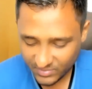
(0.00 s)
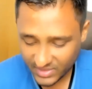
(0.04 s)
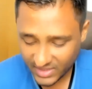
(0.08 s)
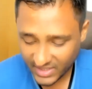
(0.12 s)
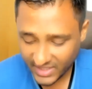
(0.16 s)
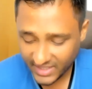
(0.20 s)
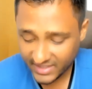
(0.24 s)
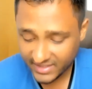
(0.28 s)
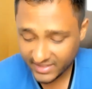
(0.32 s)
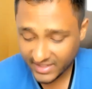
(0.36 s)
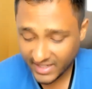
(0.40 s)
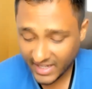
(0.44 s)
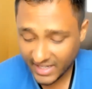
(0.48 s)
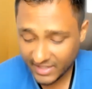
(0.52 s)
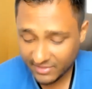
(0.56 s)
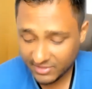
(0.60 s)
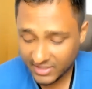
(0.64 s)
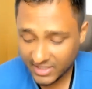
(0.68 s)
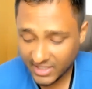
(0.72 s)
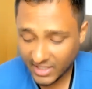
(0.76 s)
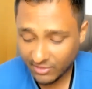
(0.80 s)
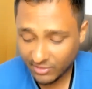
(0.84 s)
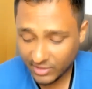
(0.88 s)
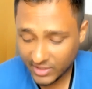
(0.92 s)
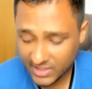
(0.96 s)
In
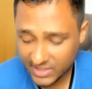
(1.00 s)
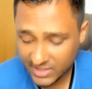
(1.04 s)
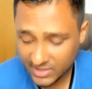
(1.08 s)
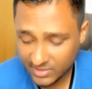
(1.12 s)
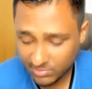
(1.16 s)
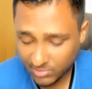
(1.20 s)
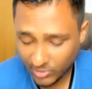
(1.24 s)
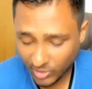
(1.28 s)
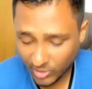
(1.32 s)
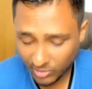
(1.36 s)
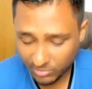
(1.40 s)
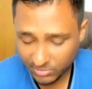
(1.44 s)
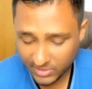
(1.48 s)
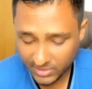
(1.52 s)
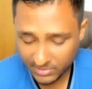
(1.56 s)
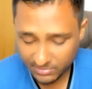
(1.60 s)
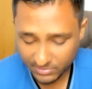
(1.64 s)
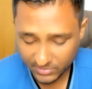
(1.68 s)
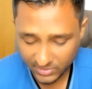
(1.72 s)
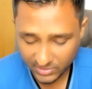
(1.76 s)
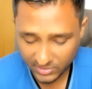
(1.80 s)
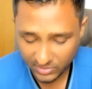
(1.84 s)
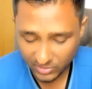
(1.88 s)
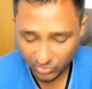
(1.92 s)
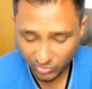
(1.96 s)
driving away his
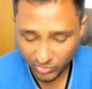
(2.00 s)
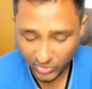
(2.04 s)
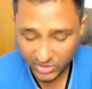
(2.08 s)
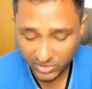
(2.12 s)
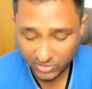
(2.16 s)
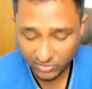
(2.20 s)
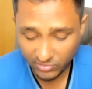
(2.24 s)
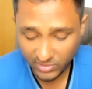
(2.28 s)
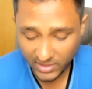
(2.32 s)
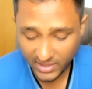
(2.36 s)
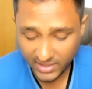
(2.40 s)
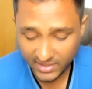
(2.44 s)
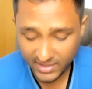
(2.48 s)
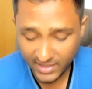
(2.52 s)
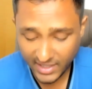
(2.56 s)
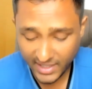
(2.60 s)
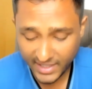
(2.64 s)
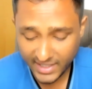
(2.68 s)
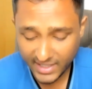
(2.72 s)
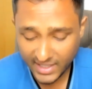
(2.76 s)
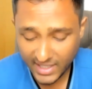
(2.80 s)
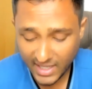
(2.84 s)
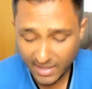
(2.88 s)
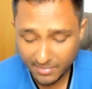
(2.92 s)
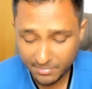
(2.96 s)
problems, which were
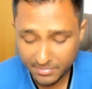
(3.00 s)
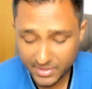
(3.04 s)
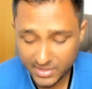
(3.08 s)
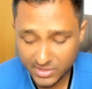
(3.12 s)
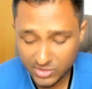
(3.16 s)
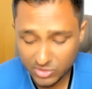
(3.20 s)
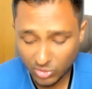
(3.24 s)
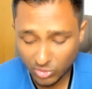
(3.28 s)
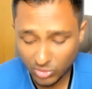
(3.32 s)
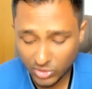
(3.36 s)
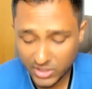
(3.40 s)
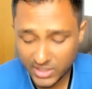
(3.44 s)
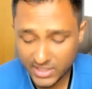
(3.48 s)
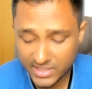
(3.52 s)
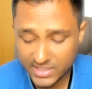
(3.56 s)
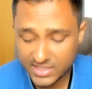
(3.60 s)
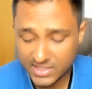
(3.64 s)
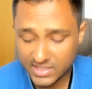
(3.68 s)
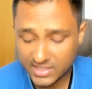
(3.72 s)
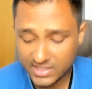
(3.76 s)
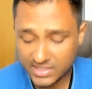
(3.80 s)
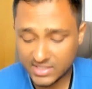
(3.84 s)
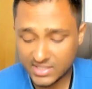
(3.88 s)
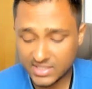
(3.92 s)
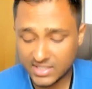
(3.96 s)
drying up his whole
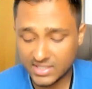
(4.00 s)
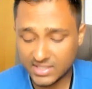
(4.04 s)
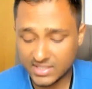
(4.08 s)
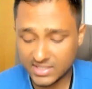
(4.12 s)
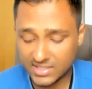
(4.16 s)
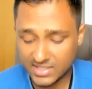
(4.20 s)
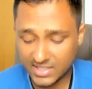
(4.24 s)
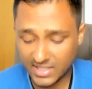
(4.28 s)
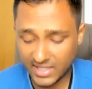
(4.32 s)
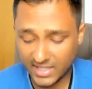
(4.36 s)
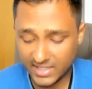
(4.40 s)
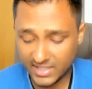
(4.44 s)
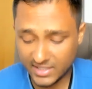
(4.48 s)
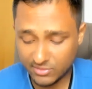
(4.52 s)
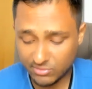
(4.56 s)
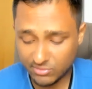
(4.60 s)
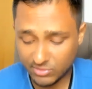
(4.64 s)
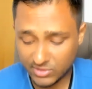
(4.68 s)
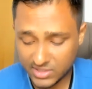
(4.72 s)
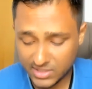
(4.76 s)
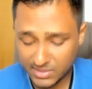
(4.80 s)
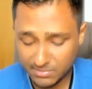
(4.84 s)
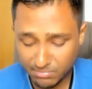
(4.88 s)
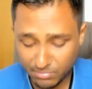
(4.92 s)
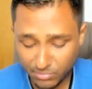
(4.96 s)
existence, and it
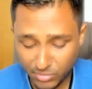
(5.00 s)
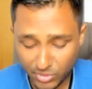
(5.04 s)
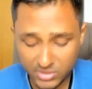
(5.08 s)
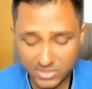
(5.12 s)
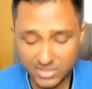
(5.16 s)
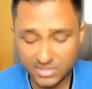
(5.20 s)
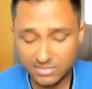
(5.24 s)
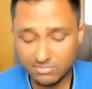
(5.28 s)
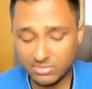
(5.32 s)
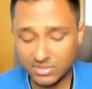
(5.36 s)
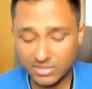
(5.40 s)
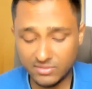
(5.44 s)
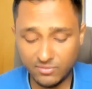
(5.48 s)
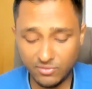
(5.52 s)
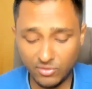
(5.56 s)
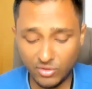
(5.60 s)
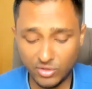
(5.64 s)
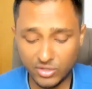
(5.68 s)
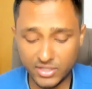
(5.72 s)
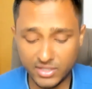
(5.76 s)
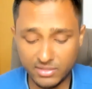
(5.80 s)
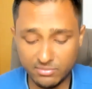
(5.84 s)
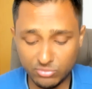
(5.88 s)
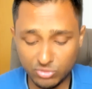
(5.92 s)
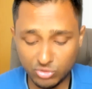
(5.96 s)
was impossible
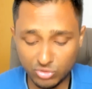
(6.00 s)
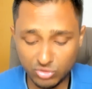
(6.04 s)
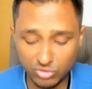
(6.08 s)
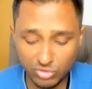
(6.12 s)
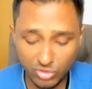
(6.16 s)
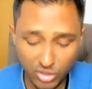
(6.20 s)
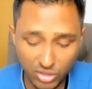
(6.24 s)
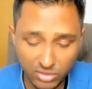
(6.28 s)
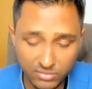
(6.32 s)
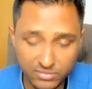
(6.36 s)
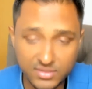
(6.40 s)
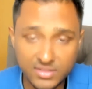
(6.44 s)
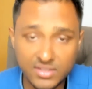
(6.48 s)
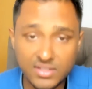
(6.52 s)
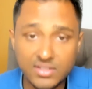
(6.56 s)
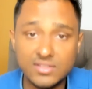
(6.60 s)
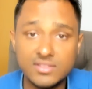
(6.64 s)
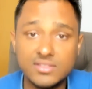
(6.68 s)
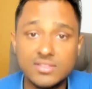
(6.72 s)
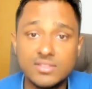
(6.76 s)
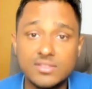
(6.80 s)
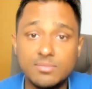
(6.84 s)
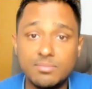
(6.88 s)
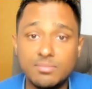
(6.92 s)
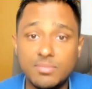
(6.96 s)
for him to solve
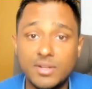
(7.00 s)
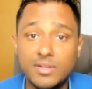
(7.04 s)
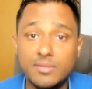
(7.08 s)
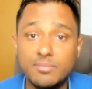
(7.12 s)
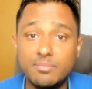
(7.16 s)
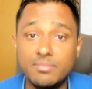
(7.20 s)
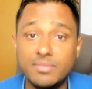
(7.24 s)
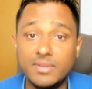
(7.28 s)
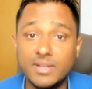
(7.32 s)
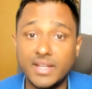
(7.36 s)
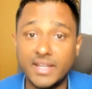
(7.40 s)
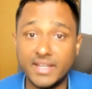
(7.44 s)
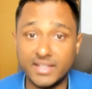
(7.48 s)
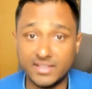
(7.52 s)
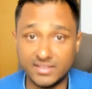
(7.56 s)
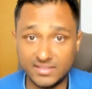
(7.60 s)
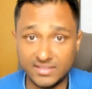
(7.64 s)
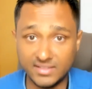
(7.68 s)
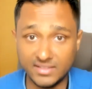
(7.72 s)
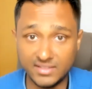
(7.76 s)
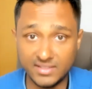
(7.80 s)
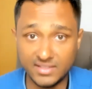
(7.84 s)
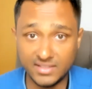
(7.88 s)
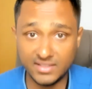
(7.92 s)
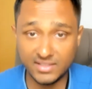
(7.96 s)
such
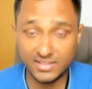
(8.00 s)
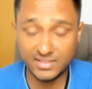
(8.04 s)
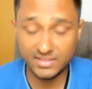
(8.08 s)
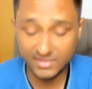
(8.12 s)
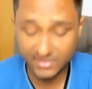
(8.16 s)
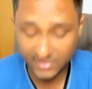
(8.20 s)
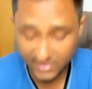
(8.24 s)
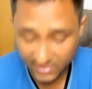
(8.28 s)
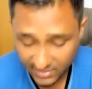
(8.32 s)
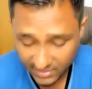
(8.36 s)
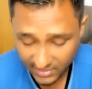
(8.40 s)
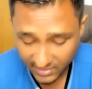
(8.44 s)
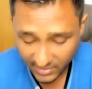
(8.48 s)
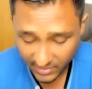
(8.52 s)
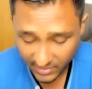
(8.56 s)
perplexities